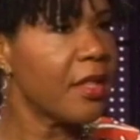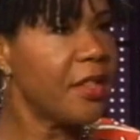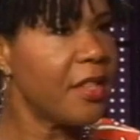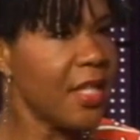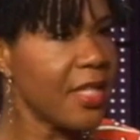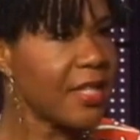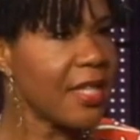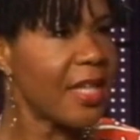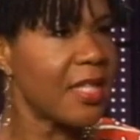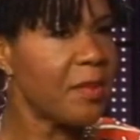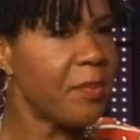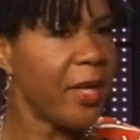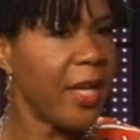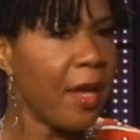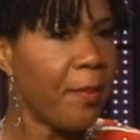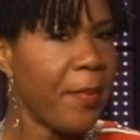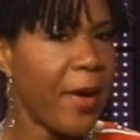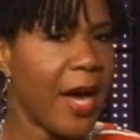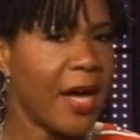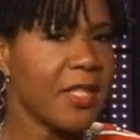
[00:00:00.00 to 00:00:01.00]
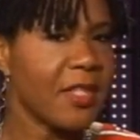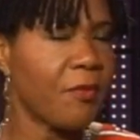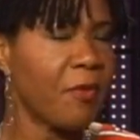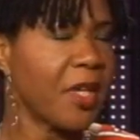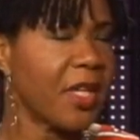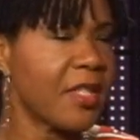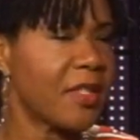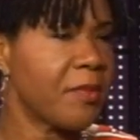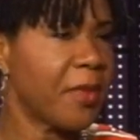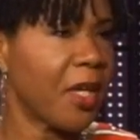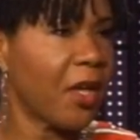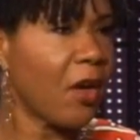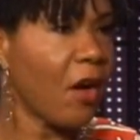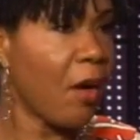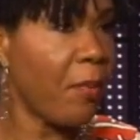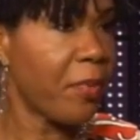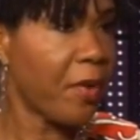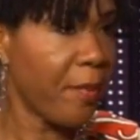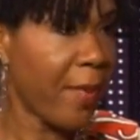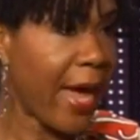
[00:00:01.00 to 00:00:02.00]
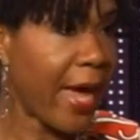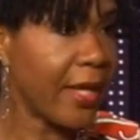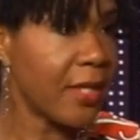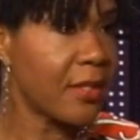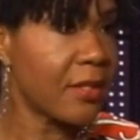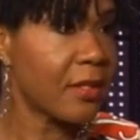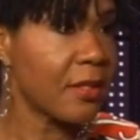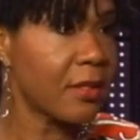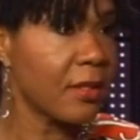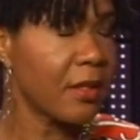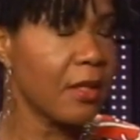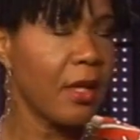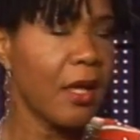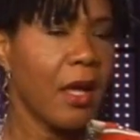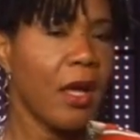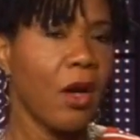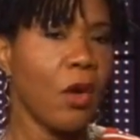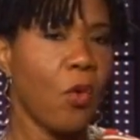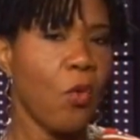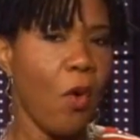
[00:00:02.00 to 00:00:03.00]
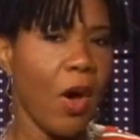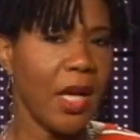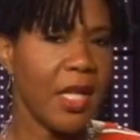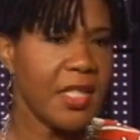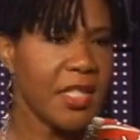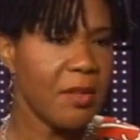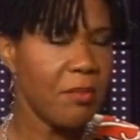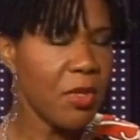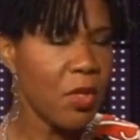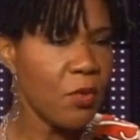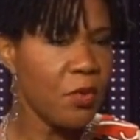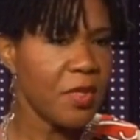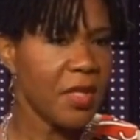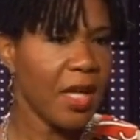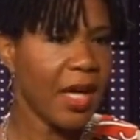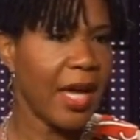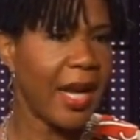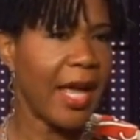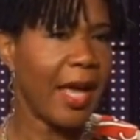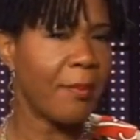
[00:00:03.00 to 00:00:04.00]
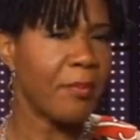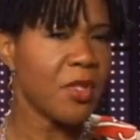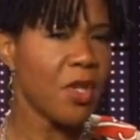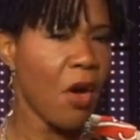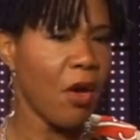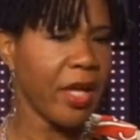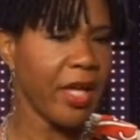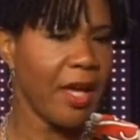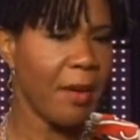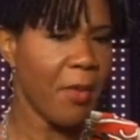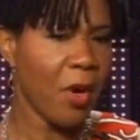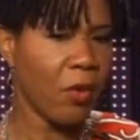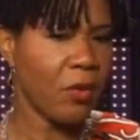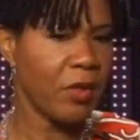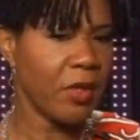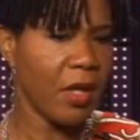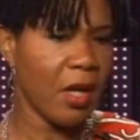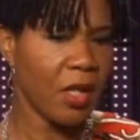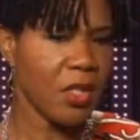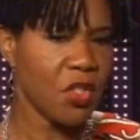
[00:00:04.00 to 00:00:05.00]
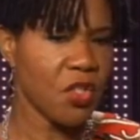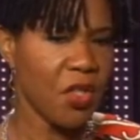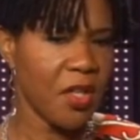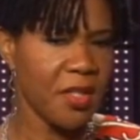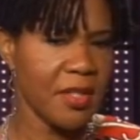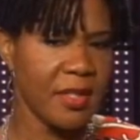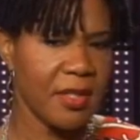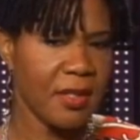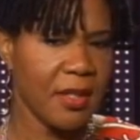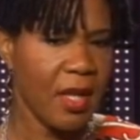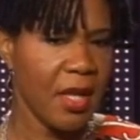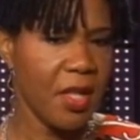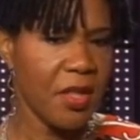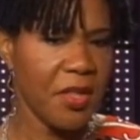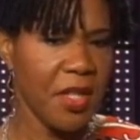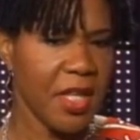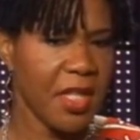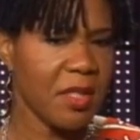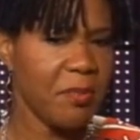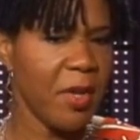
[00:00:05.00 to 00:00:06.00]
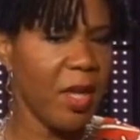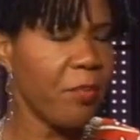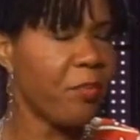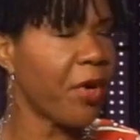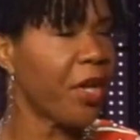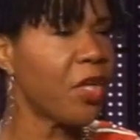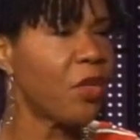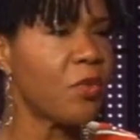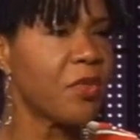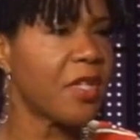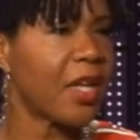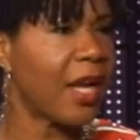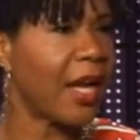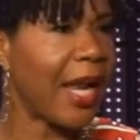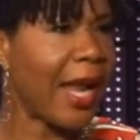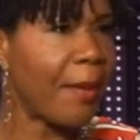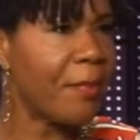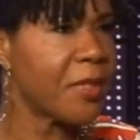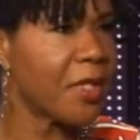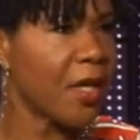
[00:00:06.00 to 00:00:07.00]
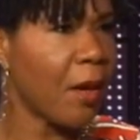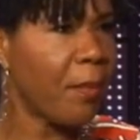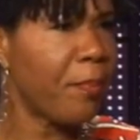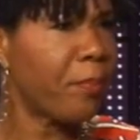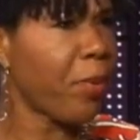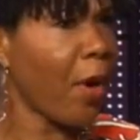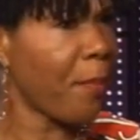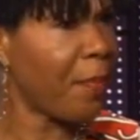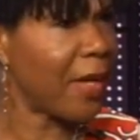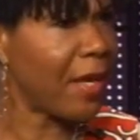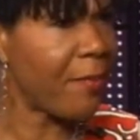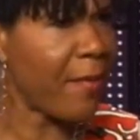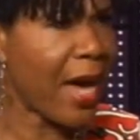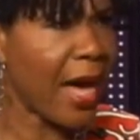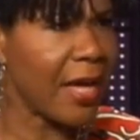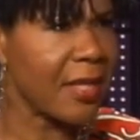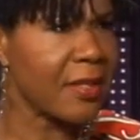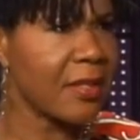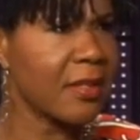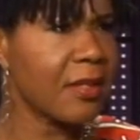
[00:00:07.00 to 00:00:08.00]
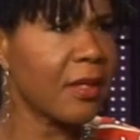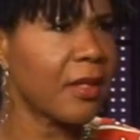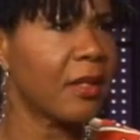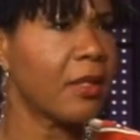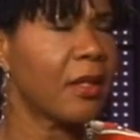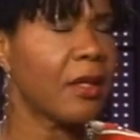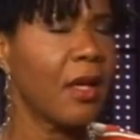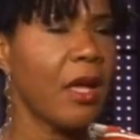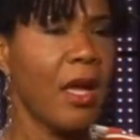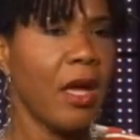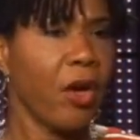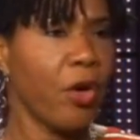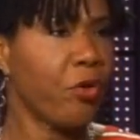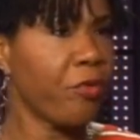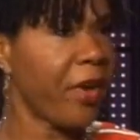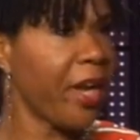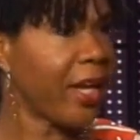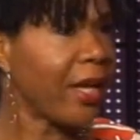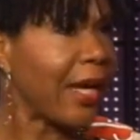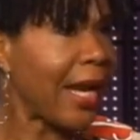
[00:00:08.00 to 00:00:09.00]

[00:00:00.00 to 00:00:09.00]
This has been a part of what has been compromised. Quality music, and I am talking about not just things being produced on a laptop, properly mastered, great